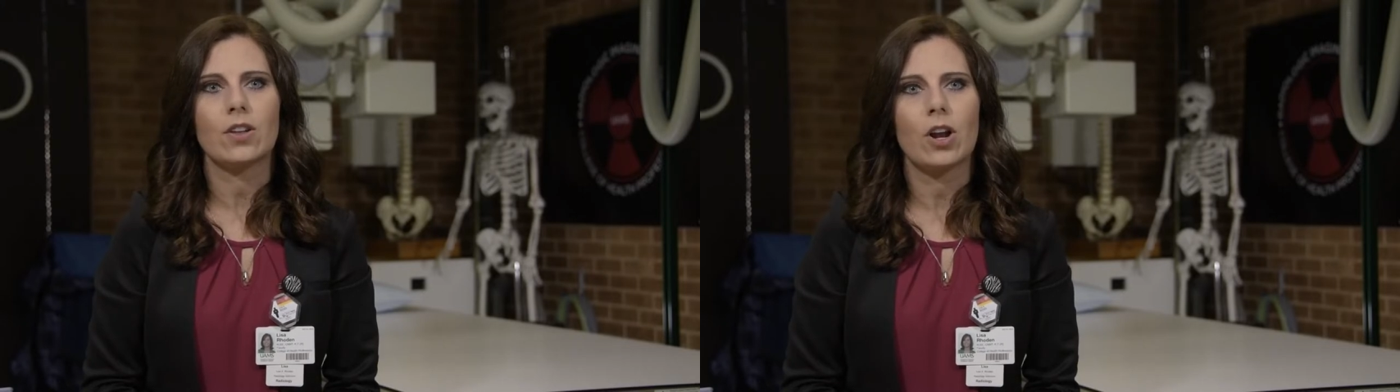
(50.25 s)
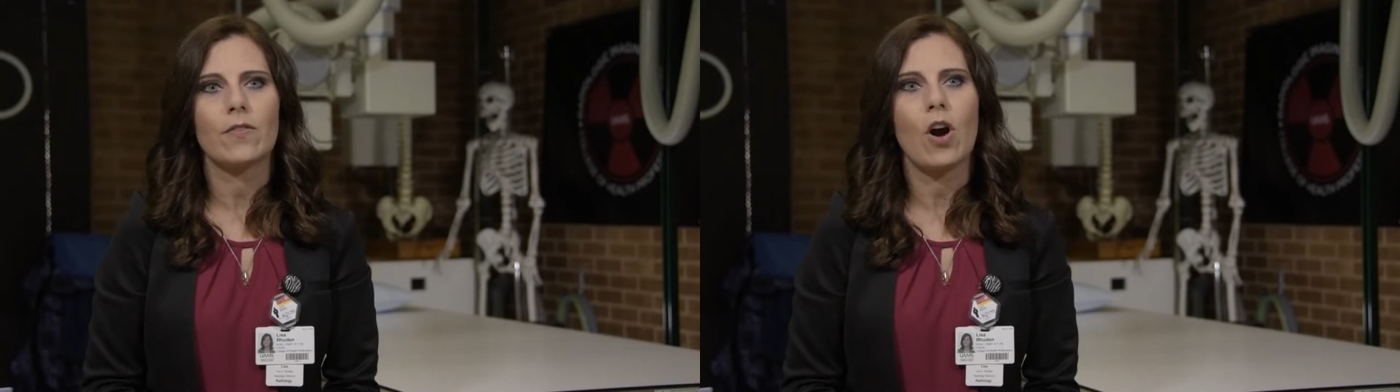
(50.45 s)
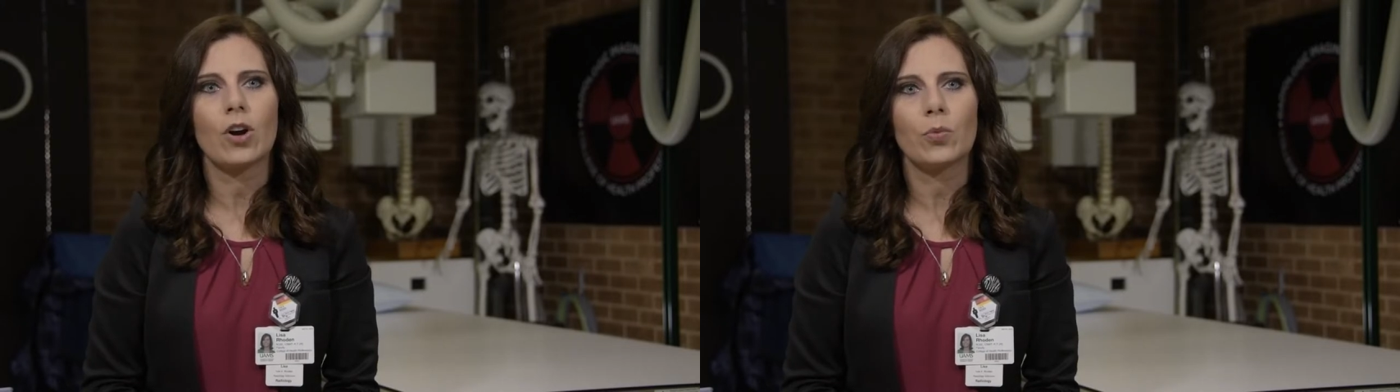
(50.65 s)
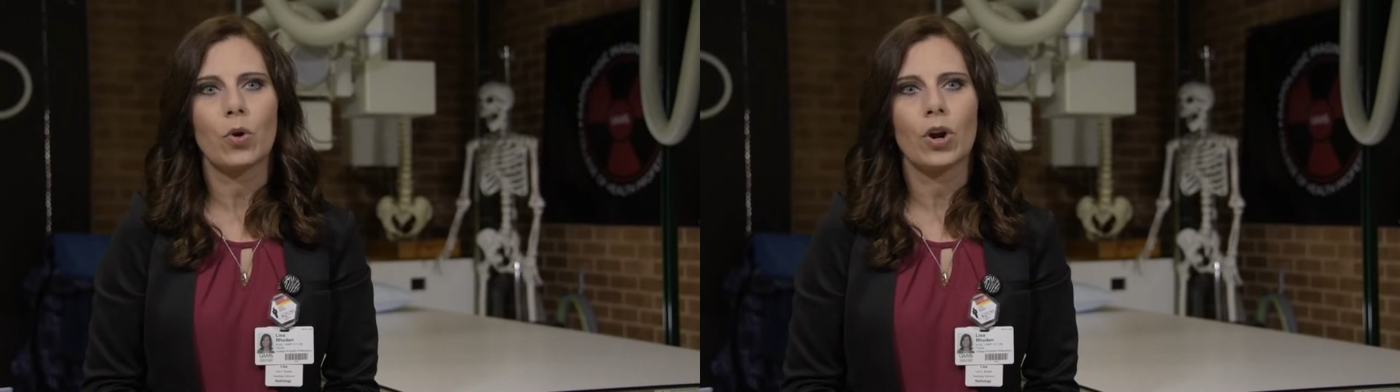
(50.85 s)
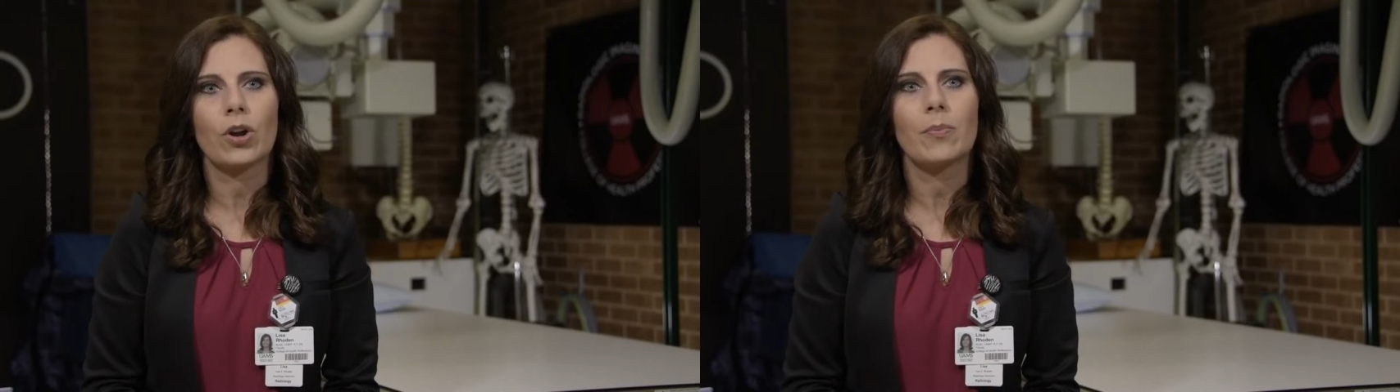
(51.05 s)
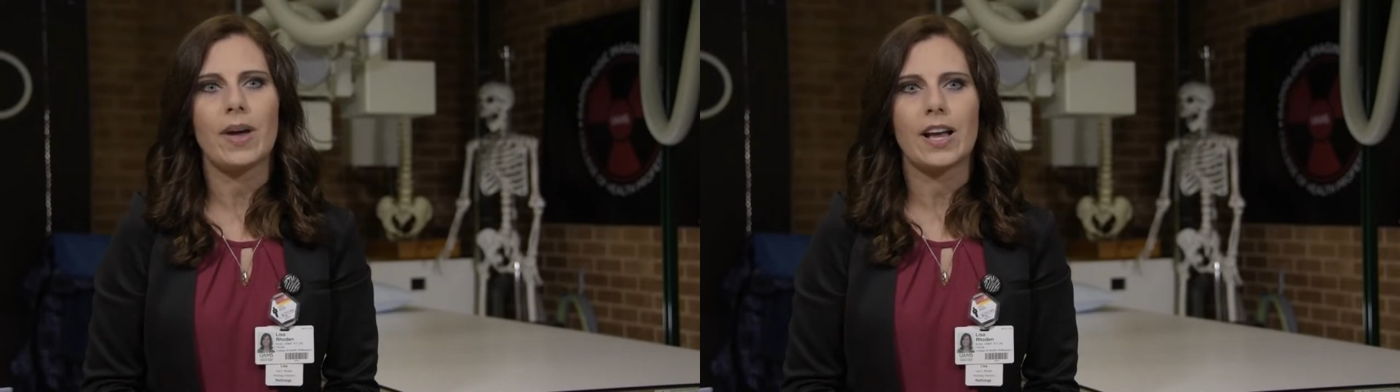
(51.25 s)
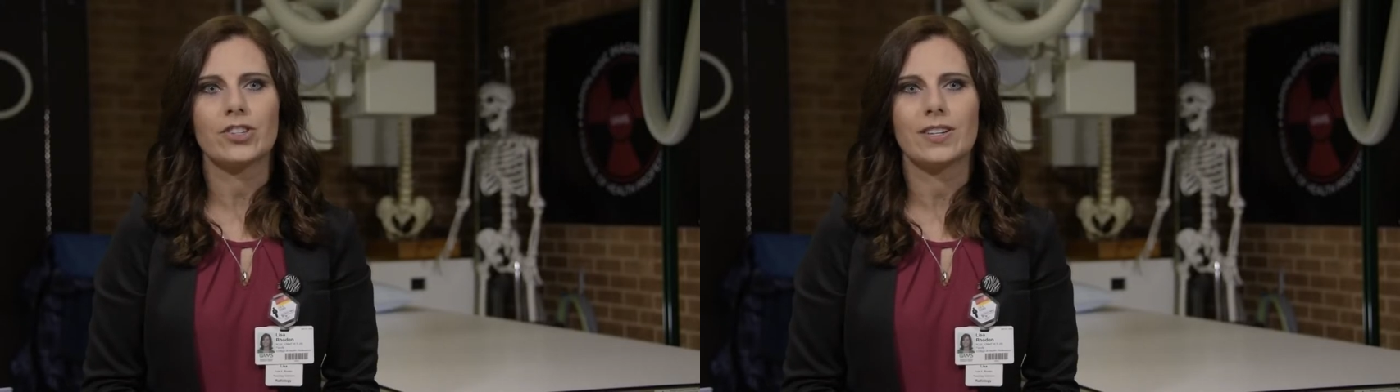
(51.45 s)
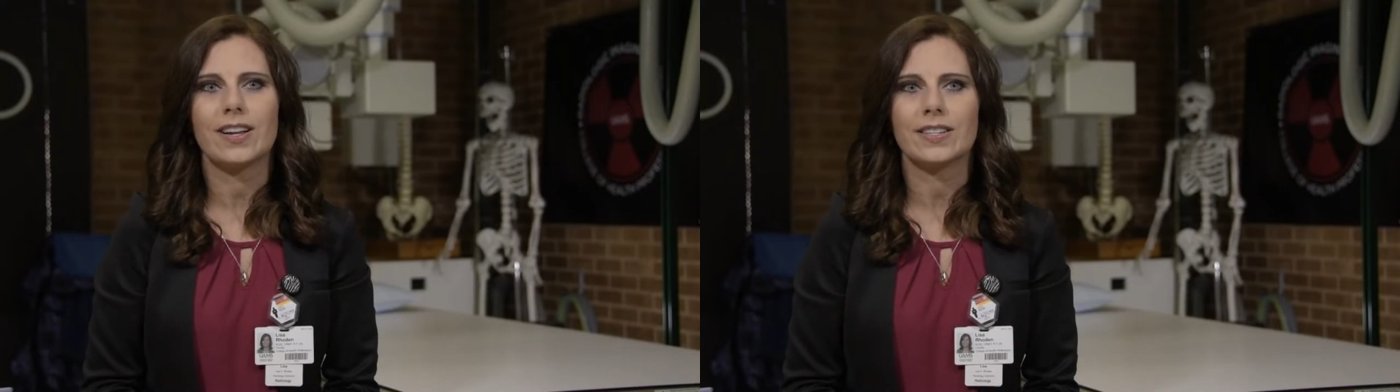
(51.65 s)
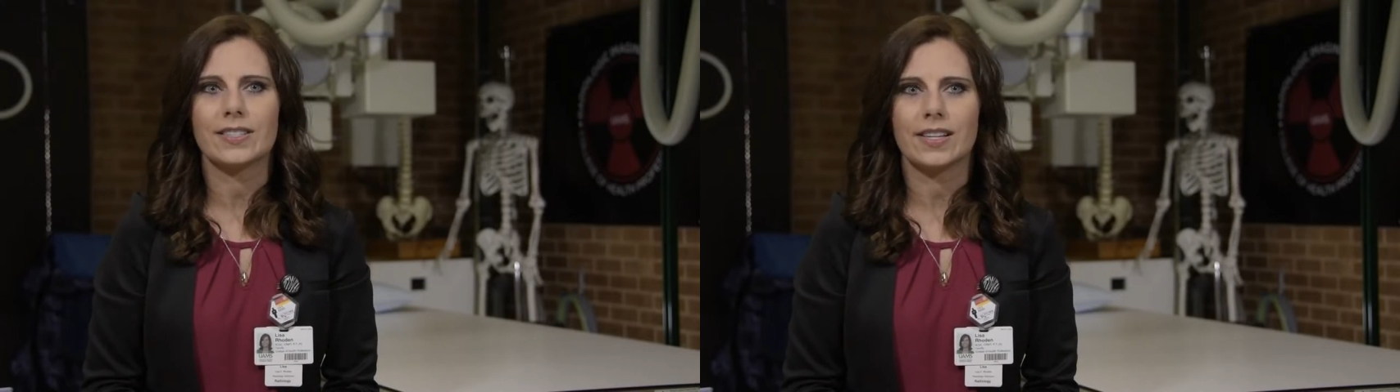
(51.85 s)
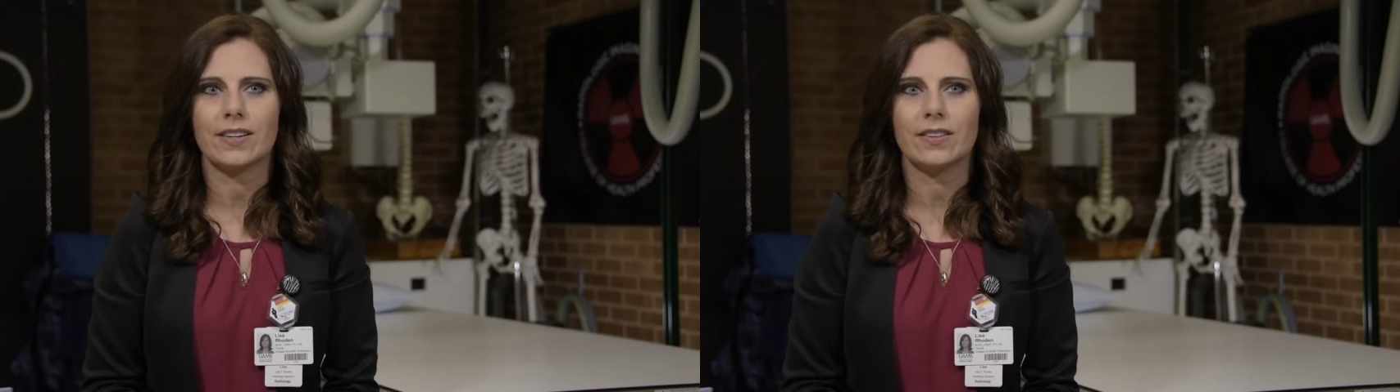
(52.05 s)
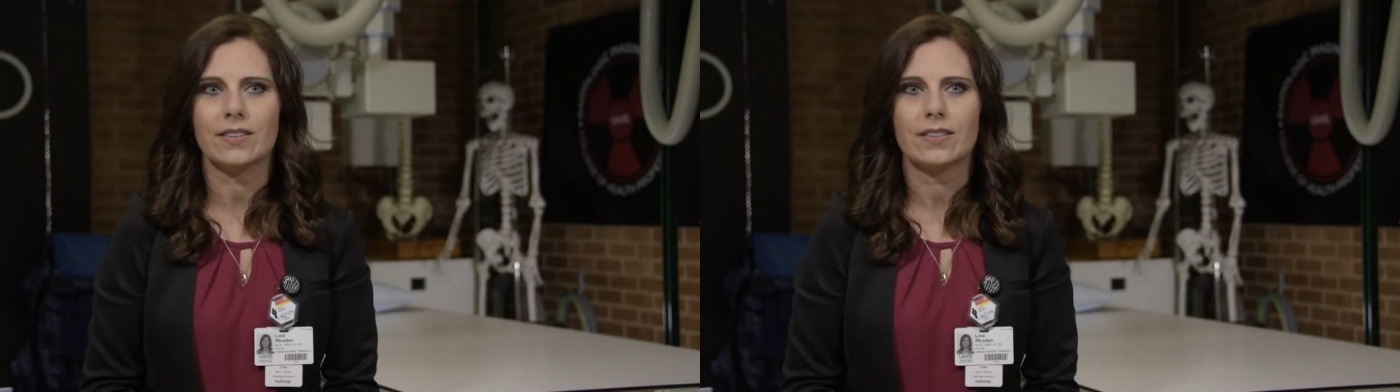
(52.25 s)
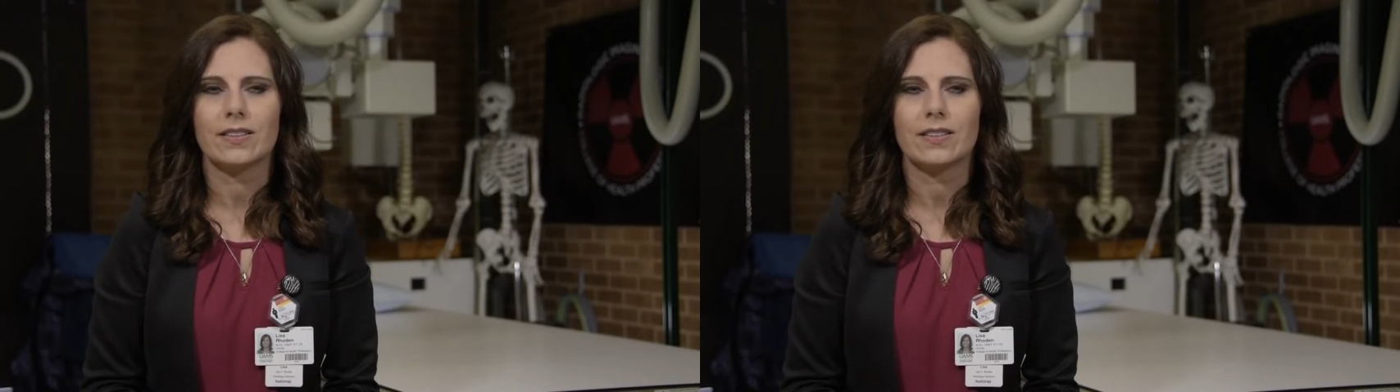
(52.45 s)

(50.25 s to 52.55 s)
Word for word: lot of hard work, passion, and skill.